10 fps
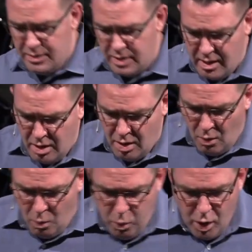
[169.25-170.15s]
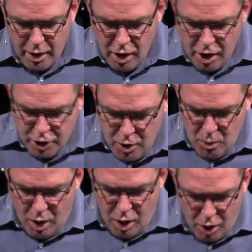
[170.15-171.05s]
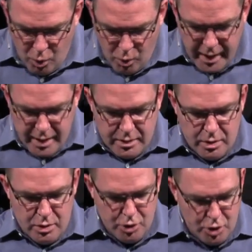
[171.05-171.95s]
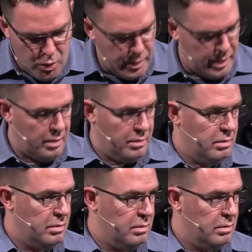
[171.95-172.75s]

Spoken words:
Is that what are you always doing?